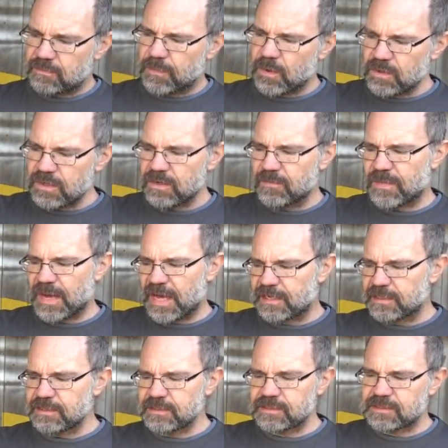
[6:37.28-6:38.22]
point of
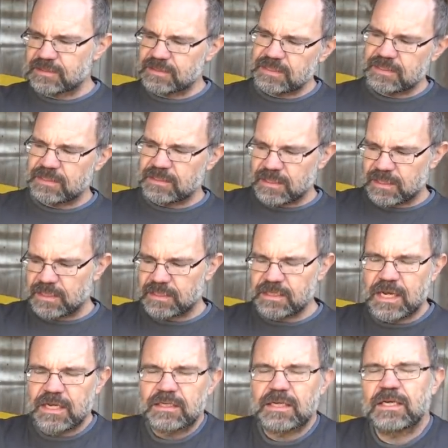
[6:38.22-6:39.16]
balance,
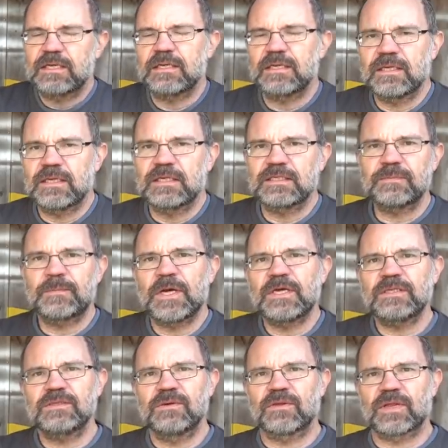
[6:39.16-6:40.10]
it's a
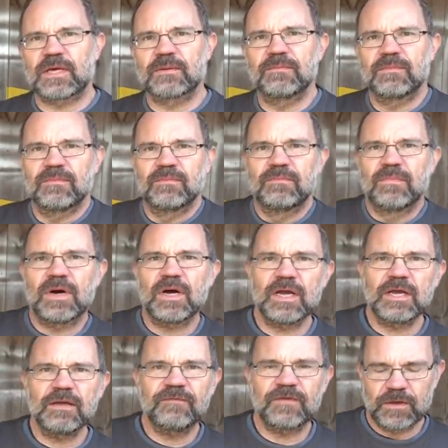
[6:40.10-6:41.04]
personal thing.
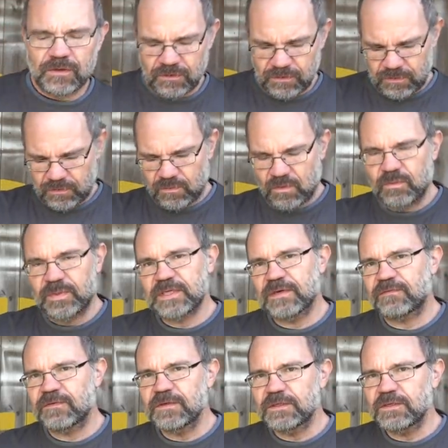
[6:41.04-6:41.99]
My view will be
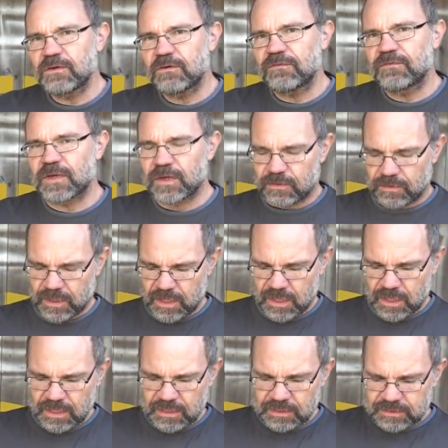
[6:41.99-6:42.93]
different to your view.
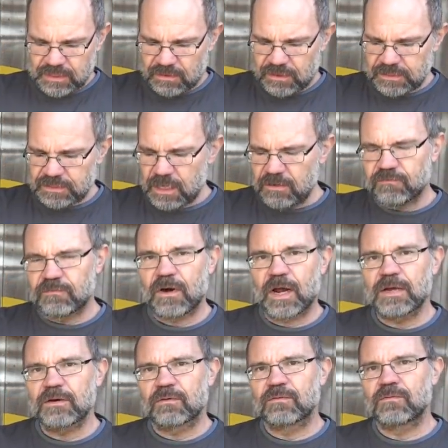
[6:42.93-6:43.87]
So there's no
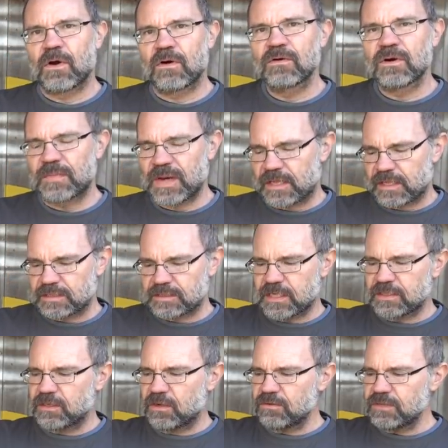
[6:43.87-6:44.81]
right or wrong about this.
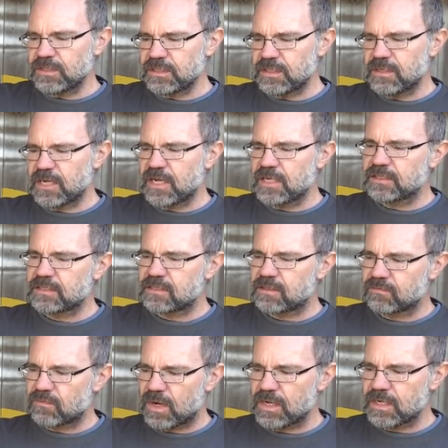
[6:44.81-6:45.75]
As long as it is
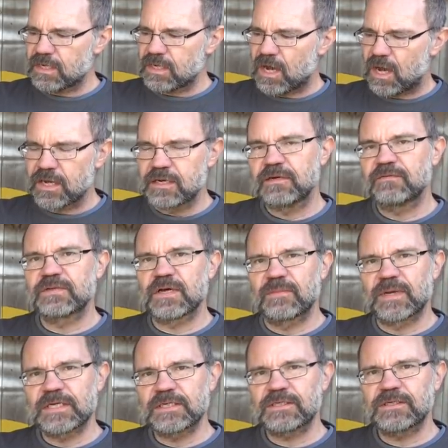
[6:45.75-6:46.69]
the right kind of
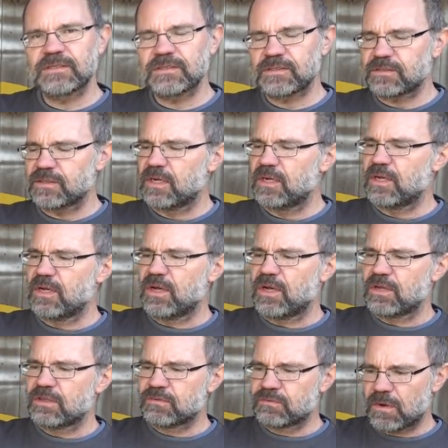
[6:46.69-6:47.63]
dimensions
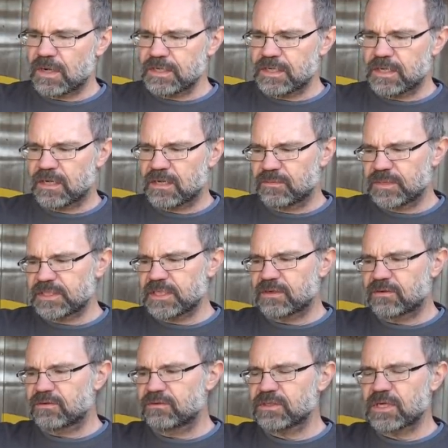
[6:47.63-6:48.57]
and the right kind of
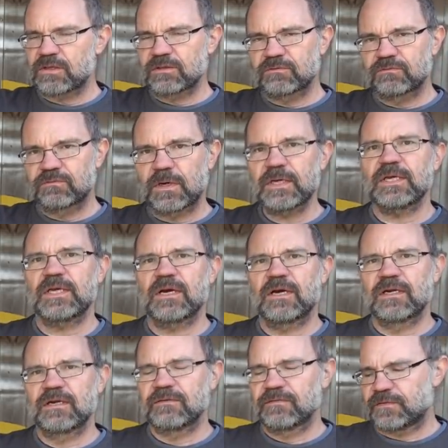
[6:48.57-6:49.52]
materials and the right
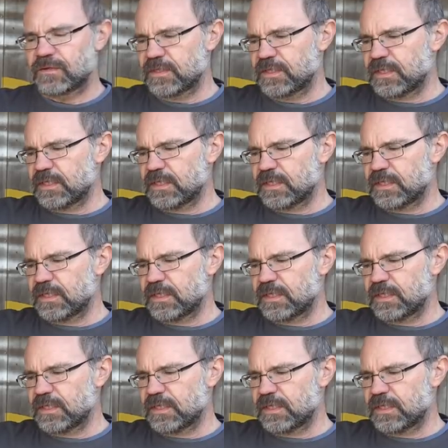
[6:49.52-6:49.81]
kind of